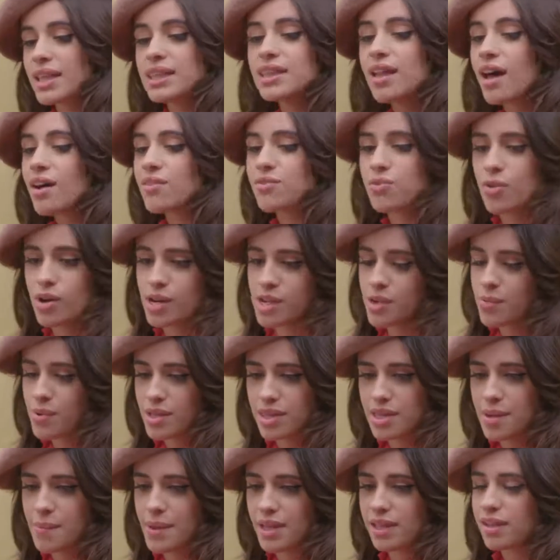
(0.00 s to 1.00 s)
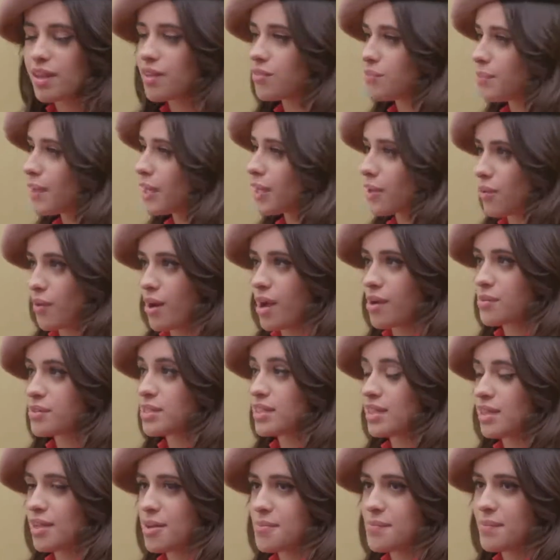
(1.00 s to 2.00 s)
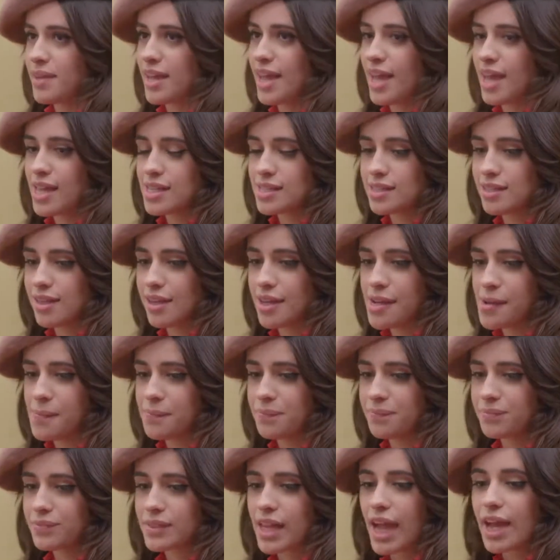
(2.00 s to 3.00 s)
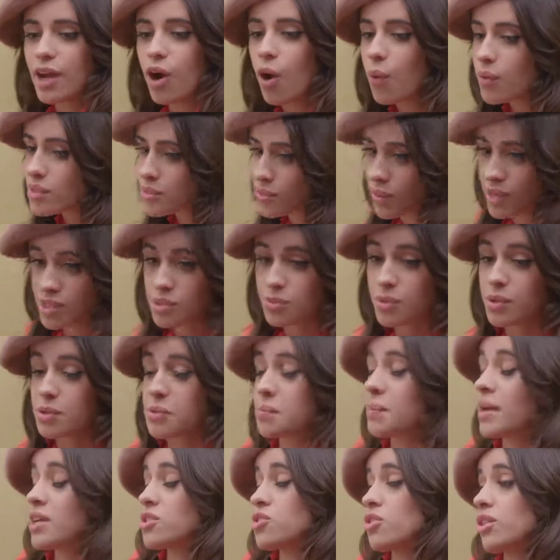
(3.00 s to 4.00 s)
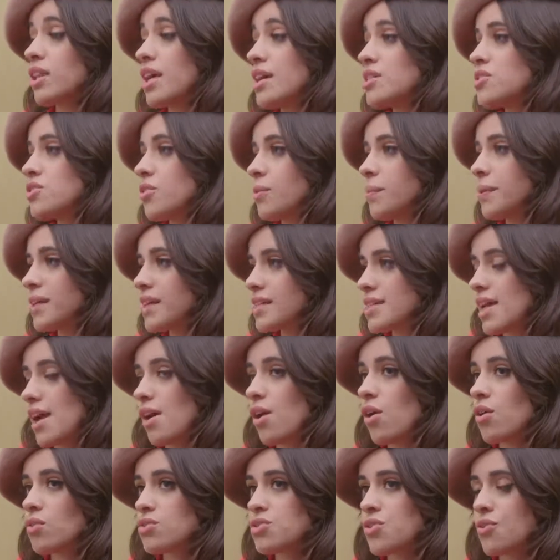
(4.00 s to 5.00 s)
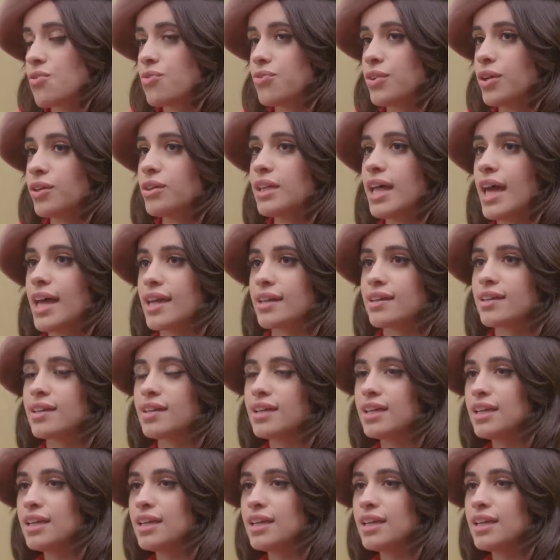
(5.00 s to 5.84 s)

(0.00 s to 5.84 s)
Yeah, so I love working with him. I love being around him. And um, I always wanted to work with Major Lazer because I also feel